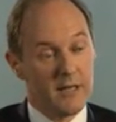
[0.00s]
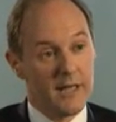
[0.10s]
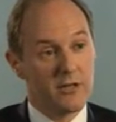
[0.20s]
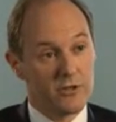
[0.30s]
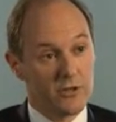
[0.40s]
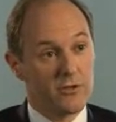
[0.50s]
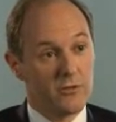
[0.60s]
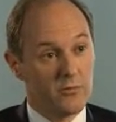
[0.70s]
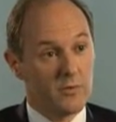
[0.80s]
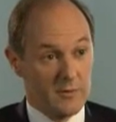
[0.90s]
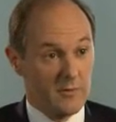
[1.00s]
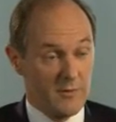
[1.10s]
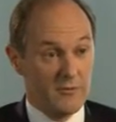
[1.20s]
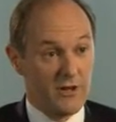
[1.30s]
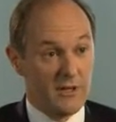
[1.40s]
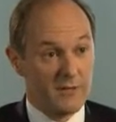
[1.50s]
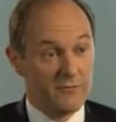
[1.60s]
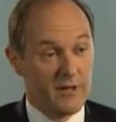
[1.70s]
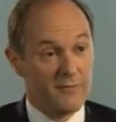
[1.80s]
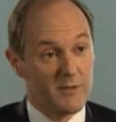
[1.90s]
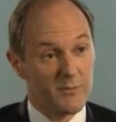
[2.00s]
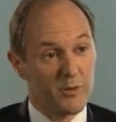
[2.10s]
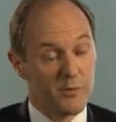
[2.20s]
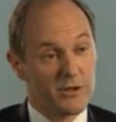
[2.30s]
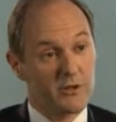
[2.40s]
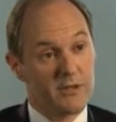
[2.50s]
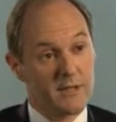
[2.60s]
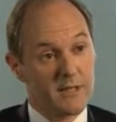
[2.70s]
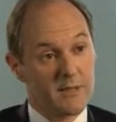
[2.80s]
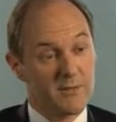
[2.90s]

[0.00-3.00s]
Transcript: into attractive reinvestment opportunities,